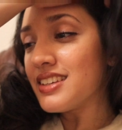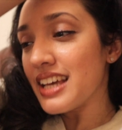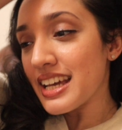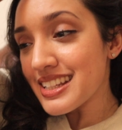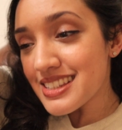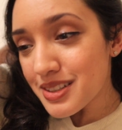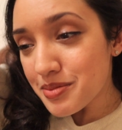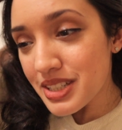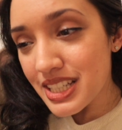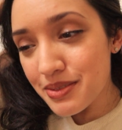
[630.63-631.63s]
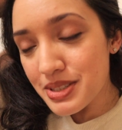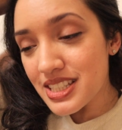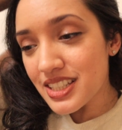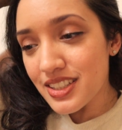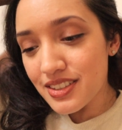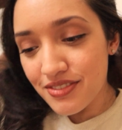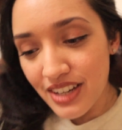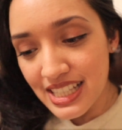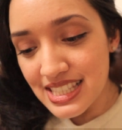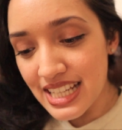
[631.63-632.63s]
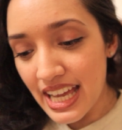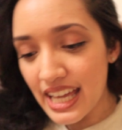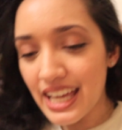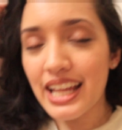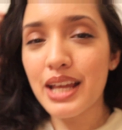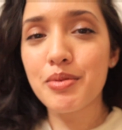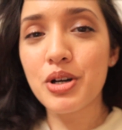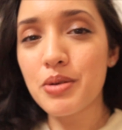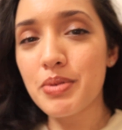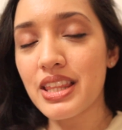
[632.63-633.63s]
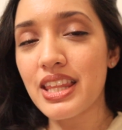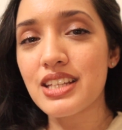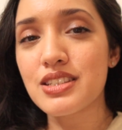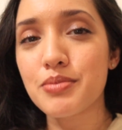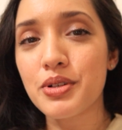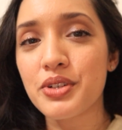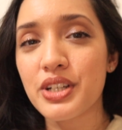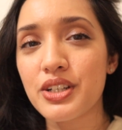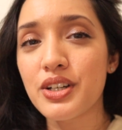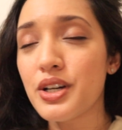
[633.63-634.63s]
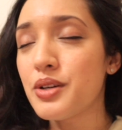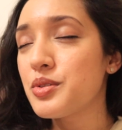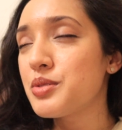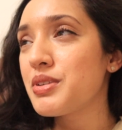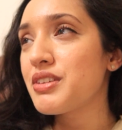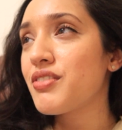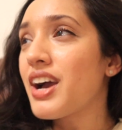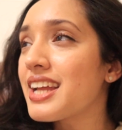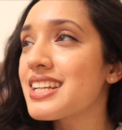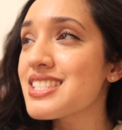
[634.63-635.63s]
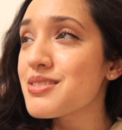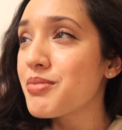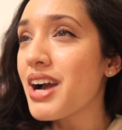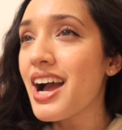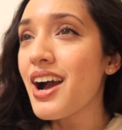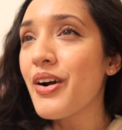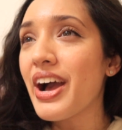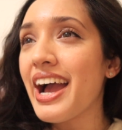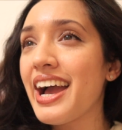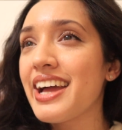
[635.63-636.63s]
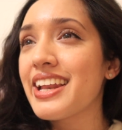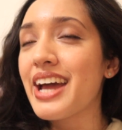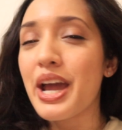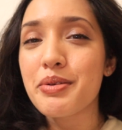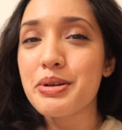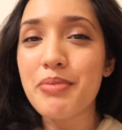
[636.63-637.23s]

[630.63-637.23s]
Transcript: yeah, in summary, it was a good first day and I'm hoping that tomorrow will be fine as well and I will